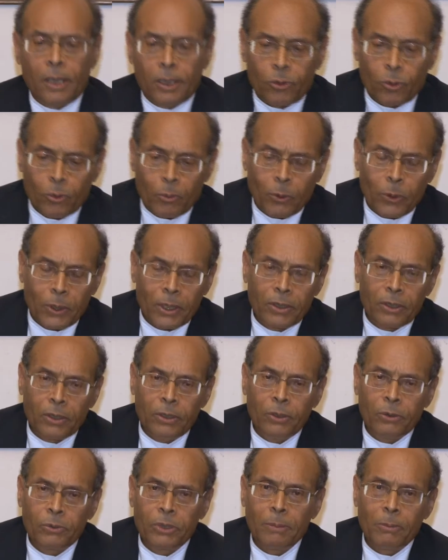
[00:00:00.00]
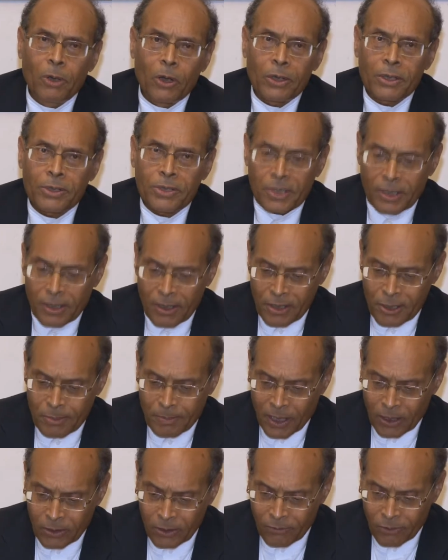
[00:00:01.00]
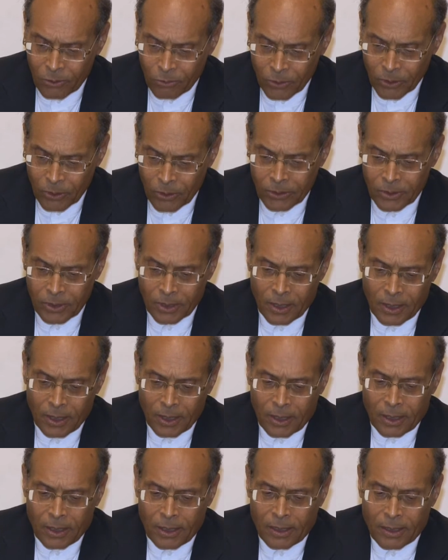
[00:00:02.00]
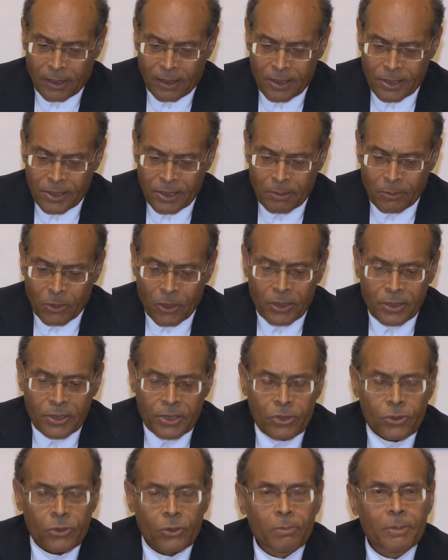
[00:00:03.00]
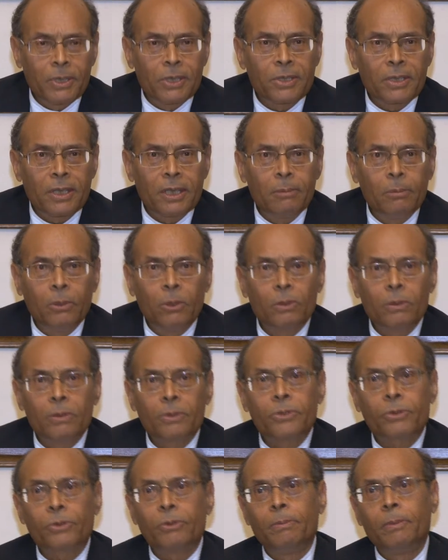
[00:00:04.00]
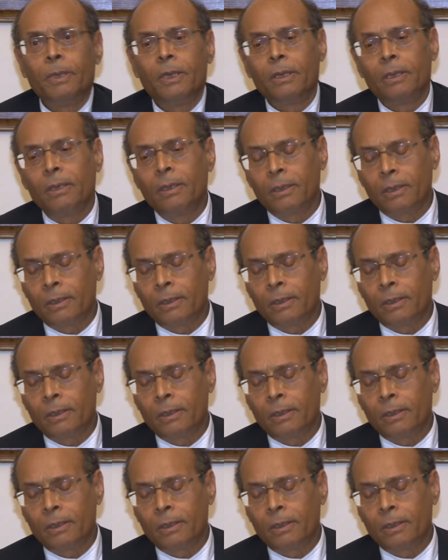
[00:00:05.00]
build a new democracy in this part of the world. This democracy should be stable, should be